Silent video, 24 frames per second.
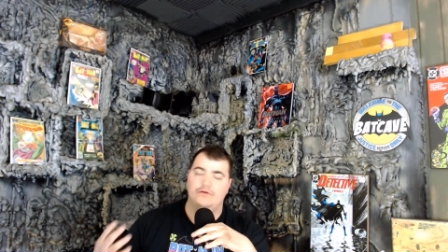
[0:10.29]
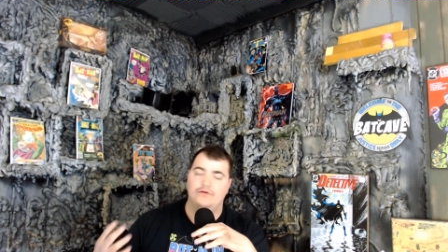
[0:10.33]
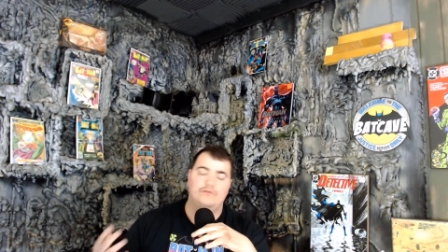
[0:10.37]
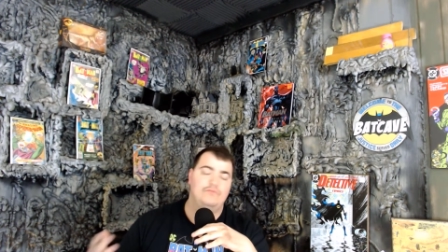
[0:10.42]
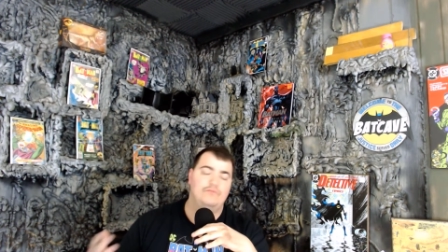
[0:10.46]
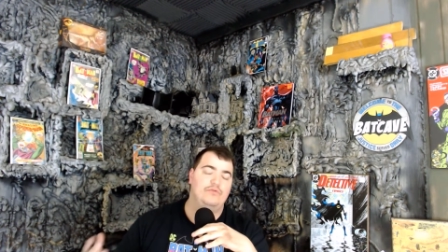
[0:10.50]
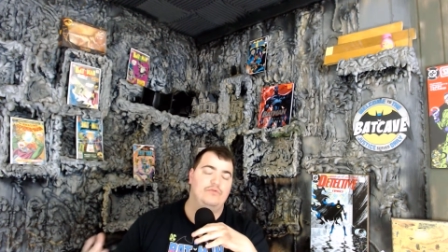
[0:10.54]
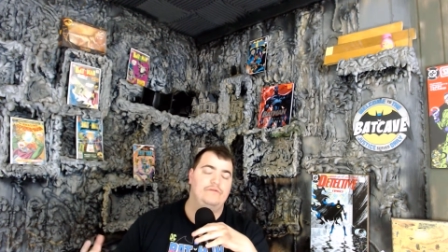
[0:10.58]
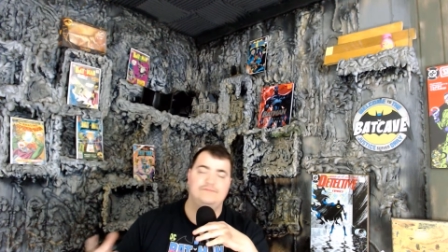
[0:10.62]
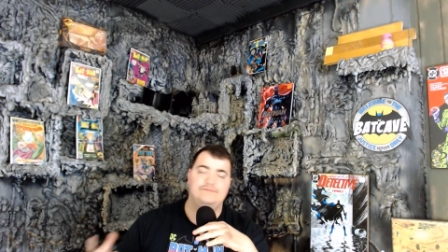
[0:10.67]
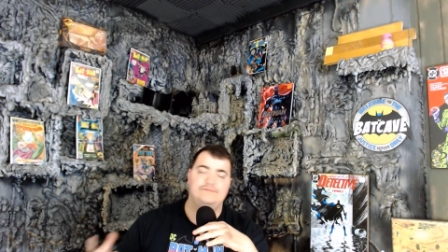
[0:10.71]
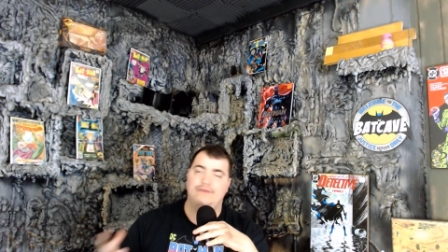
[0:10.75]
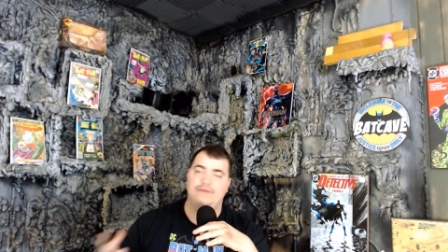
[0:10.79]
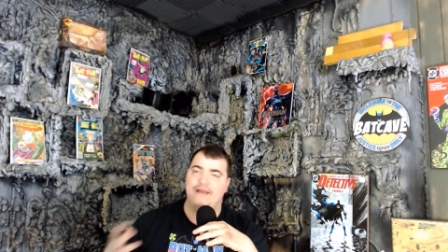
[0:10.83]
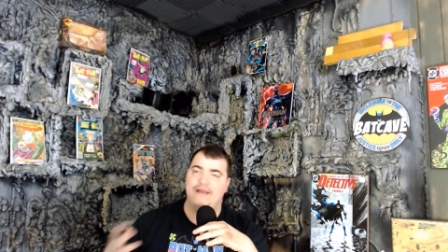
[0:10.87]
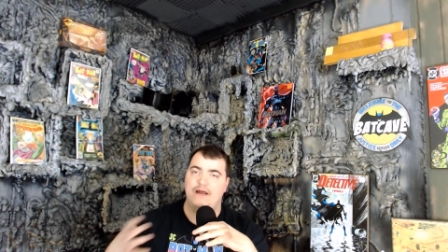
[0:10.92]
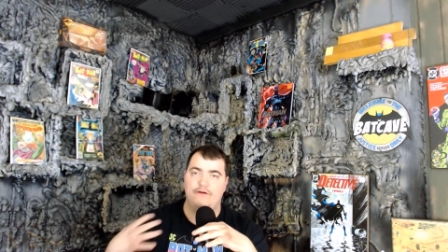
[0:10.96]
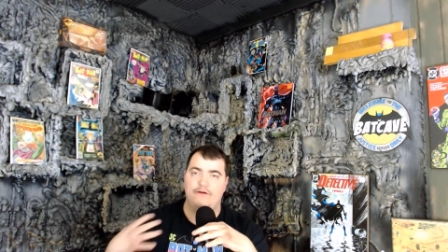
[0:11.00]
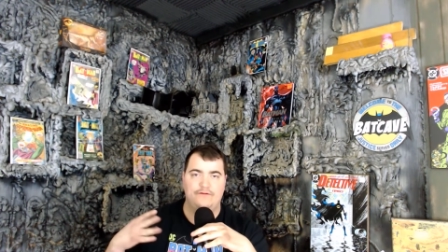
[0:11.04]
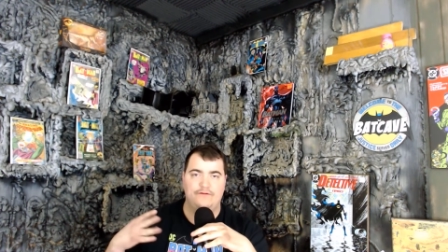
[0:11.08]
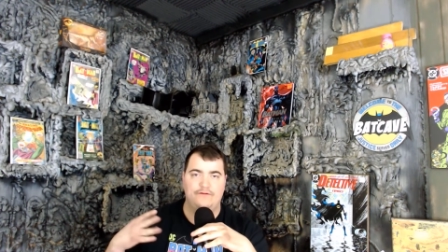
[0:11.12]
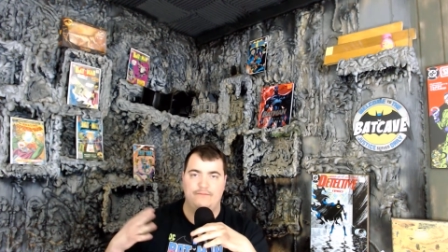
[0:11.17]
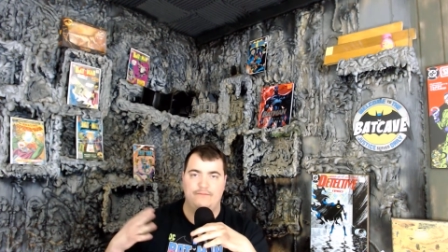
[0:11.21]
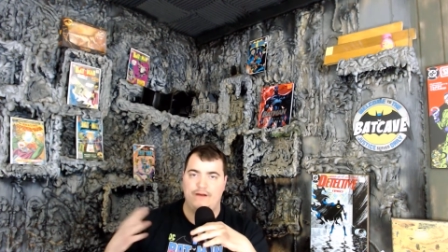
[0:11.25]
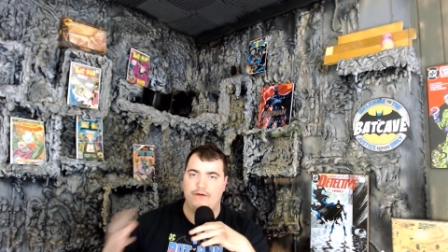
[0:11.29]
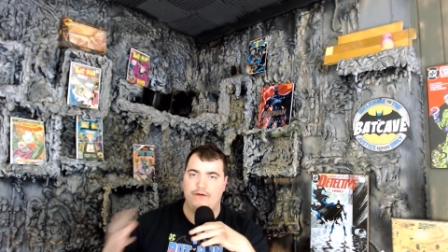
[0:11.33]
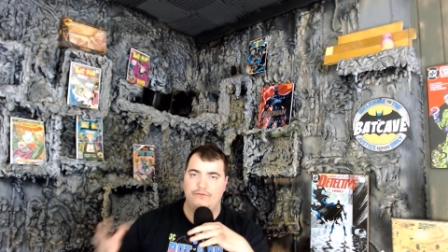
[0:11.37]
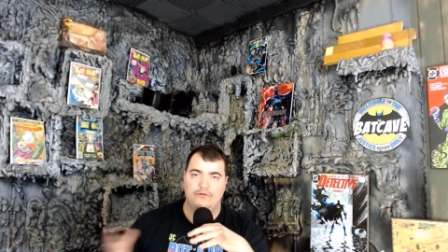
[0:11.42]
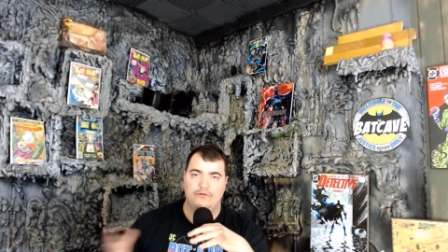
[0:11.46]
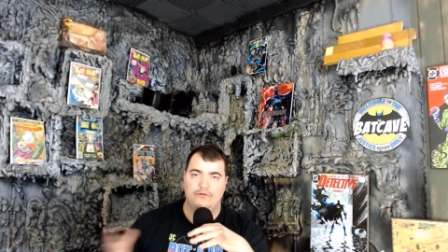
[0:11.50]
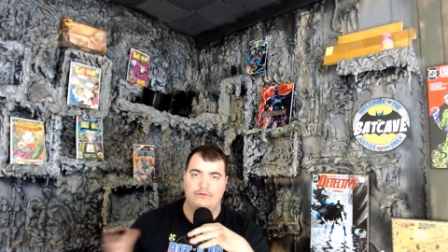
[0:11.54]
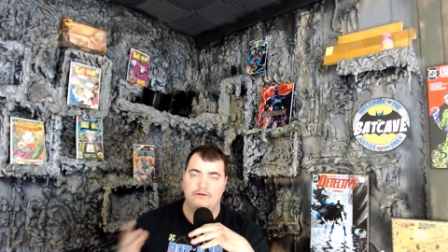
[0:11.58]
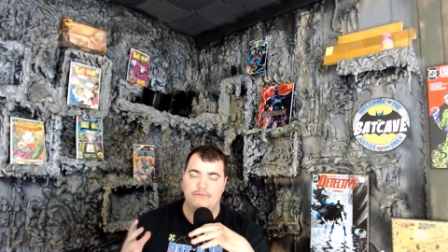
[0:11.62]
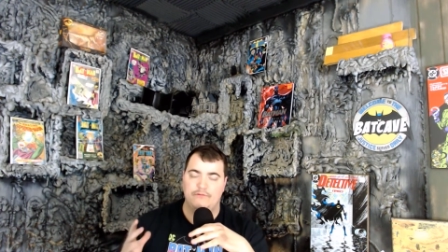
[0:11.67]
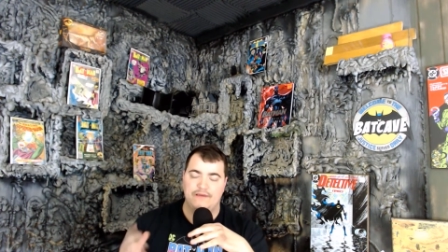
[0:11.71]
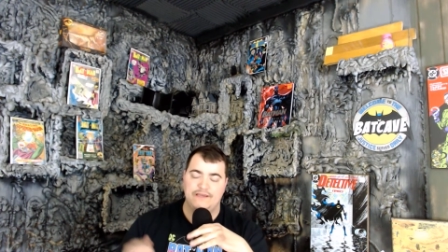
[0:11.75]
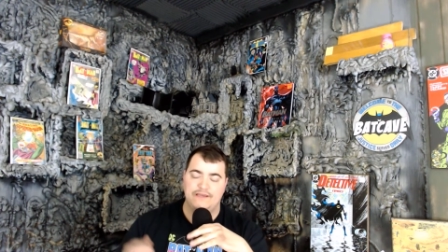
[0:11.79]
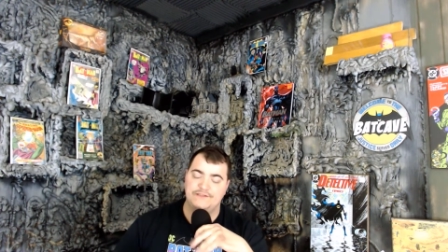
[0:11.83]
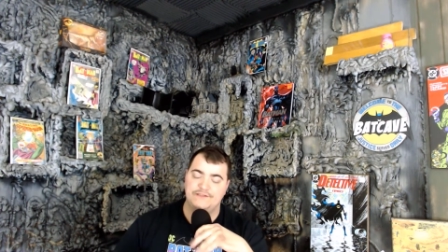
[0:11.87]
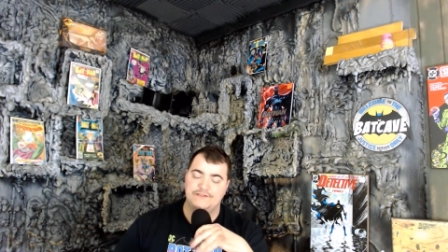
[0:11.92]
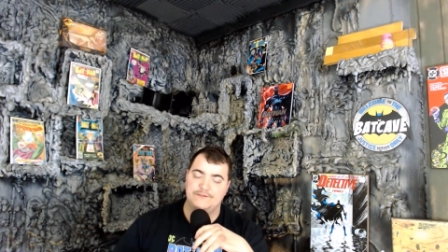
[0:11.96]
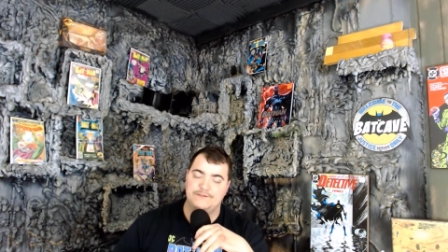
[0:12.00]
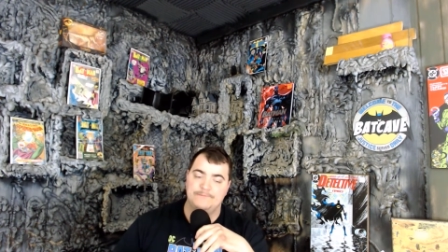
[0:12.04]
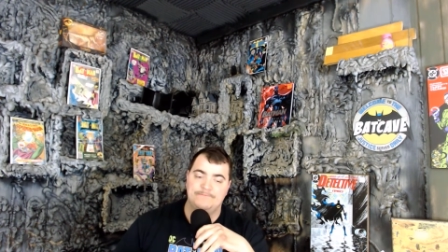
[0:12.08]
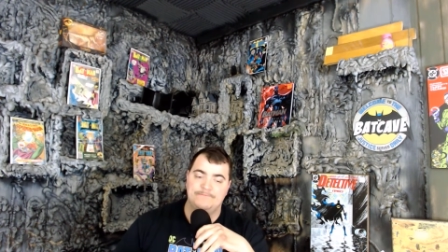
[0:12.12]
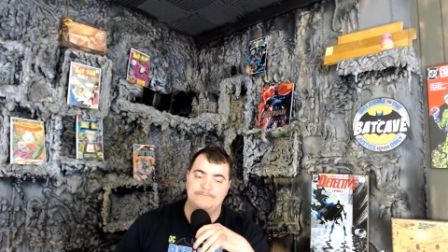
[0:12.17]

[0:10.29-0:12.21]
The movie's been out for about 3 weeks.